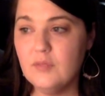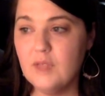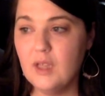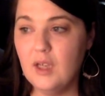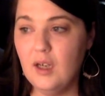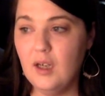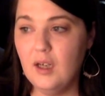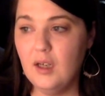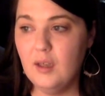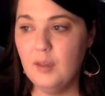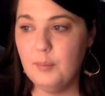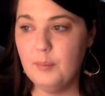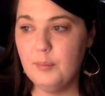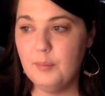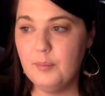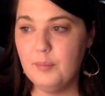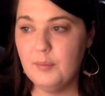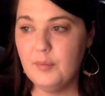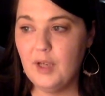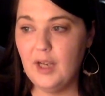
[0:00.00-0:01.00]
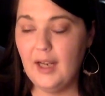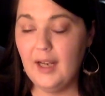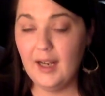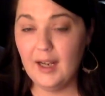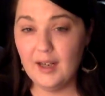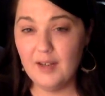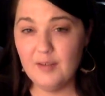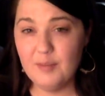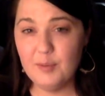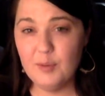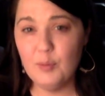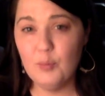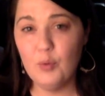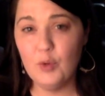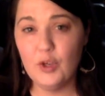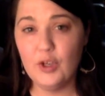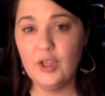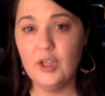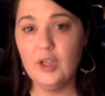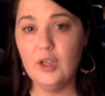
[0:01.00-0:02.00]
I have been
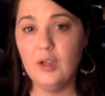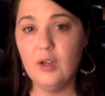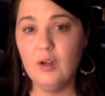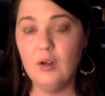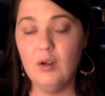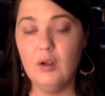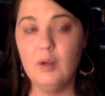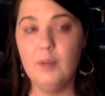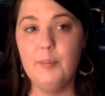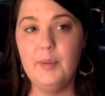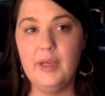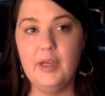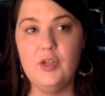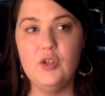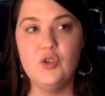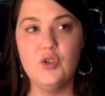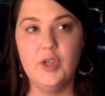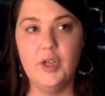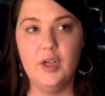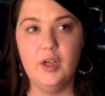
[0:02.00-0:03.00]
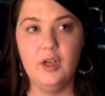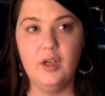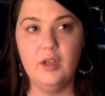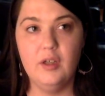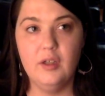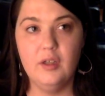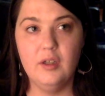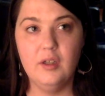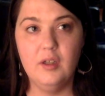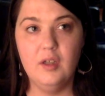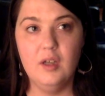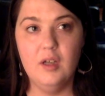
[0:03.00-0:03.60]
working on a Patreon.